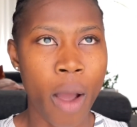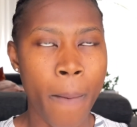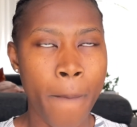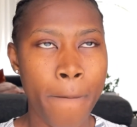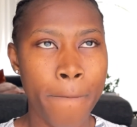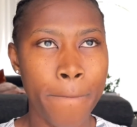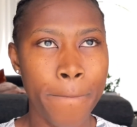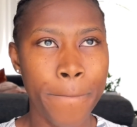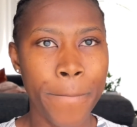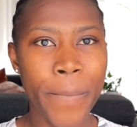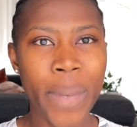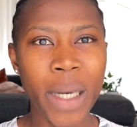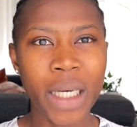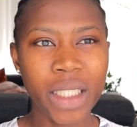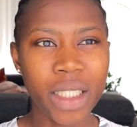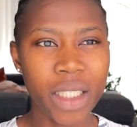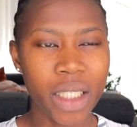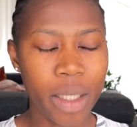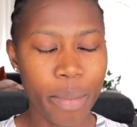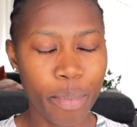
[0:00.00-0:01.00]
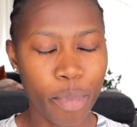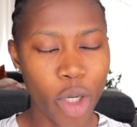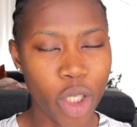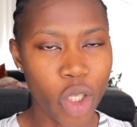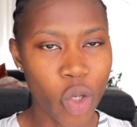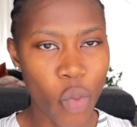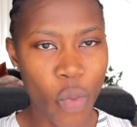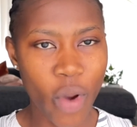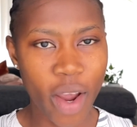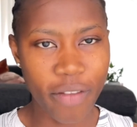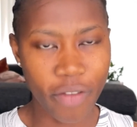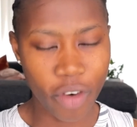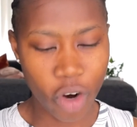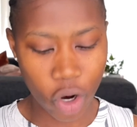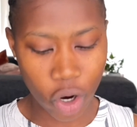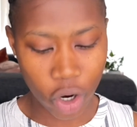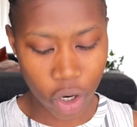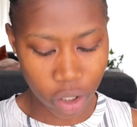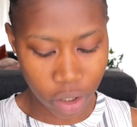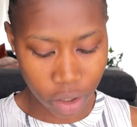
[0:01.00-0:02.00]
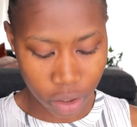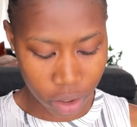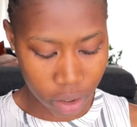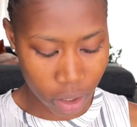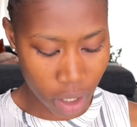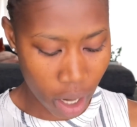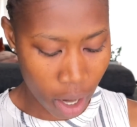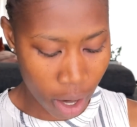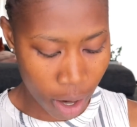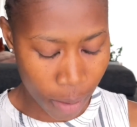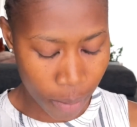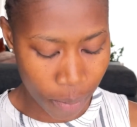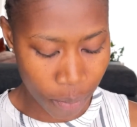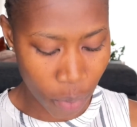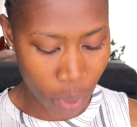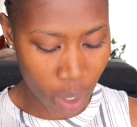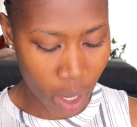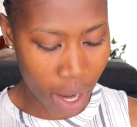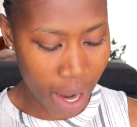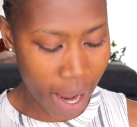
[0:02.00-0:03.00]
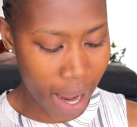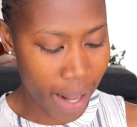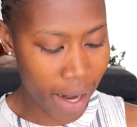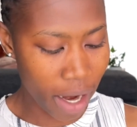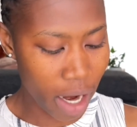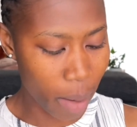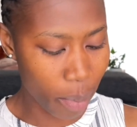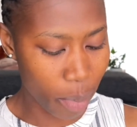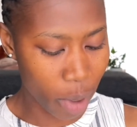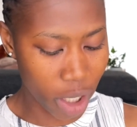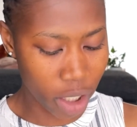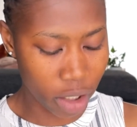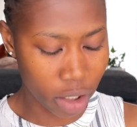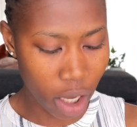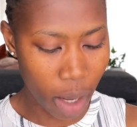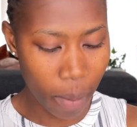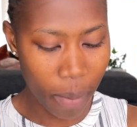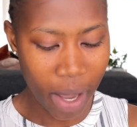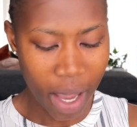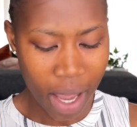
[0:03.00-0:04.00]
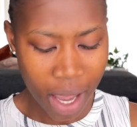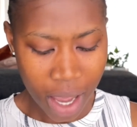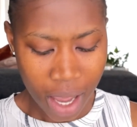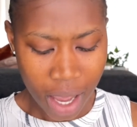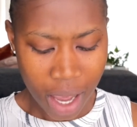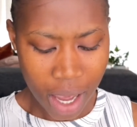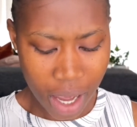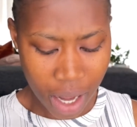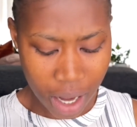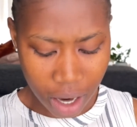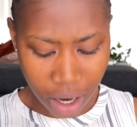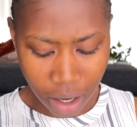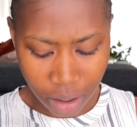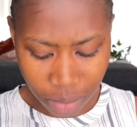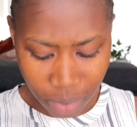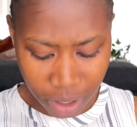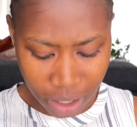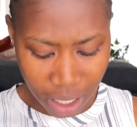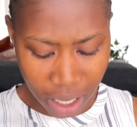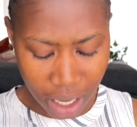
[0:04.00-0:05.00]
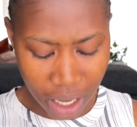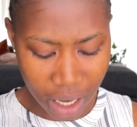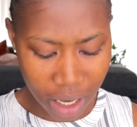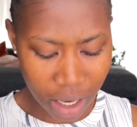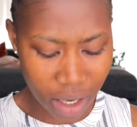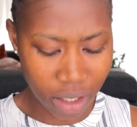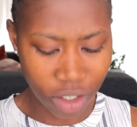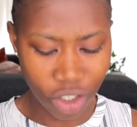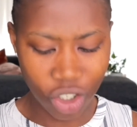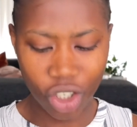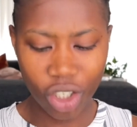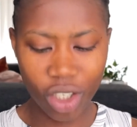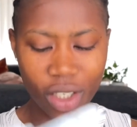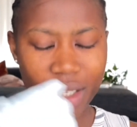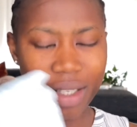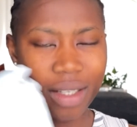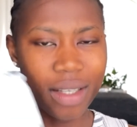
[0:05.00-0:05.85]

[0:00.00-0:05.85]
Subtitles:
body wave curls hair that I picked up. It comes in just